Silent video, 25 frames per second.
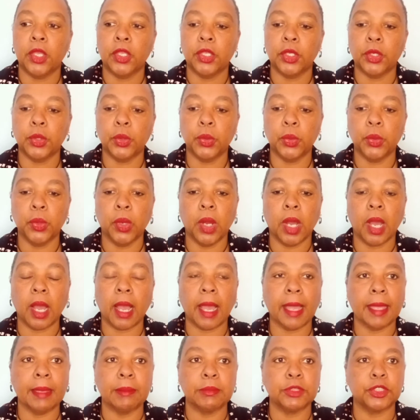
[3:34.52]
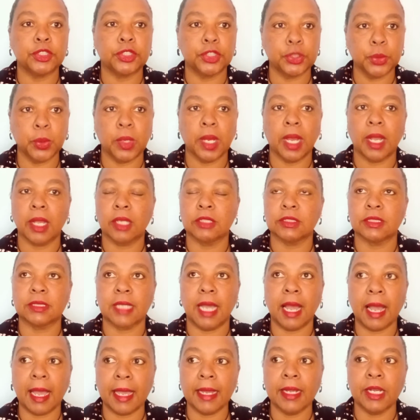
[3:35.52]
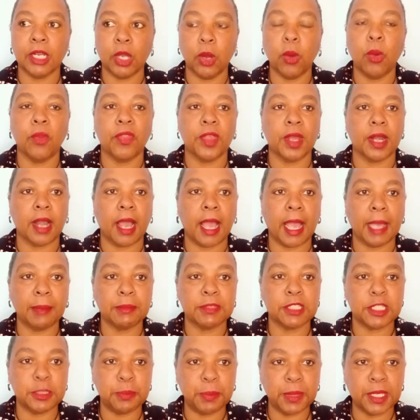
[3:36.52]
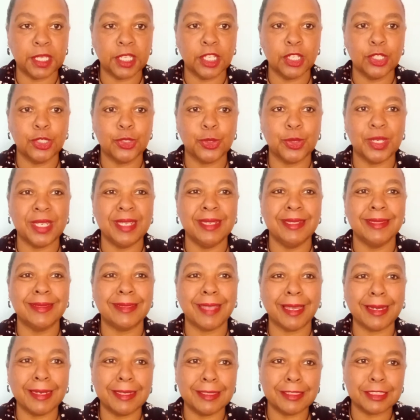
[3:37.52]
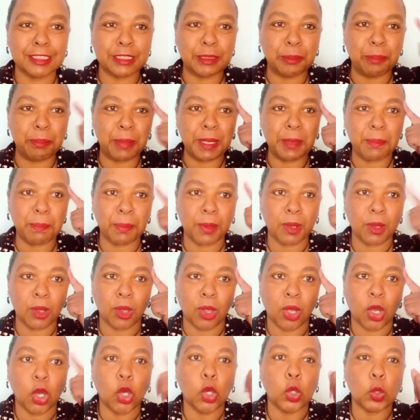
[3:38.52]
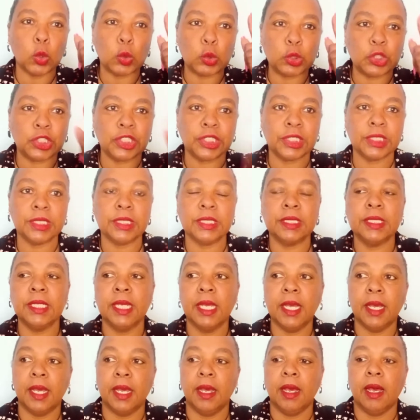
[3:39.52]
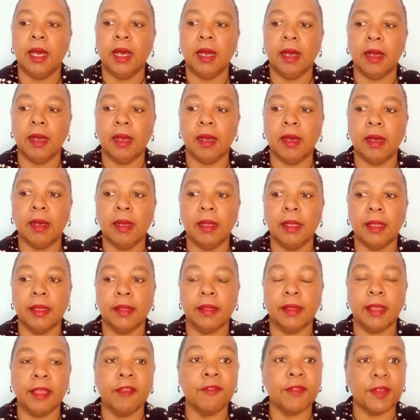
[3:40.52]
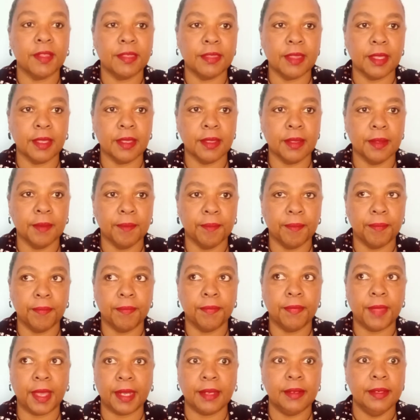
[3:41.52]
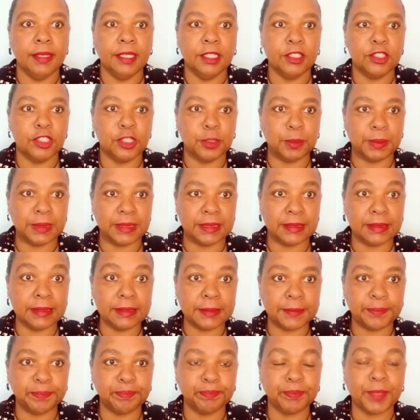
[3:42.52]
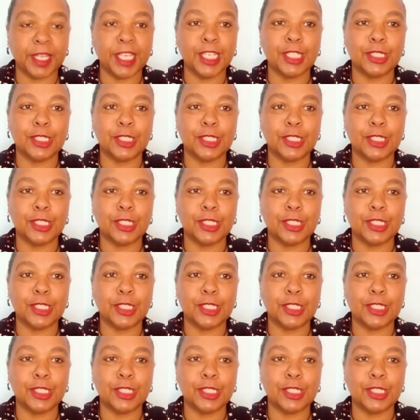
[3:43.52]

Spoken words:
I am sure, because I know that I'm speaking to intelligent people who see everything that needs to be seen.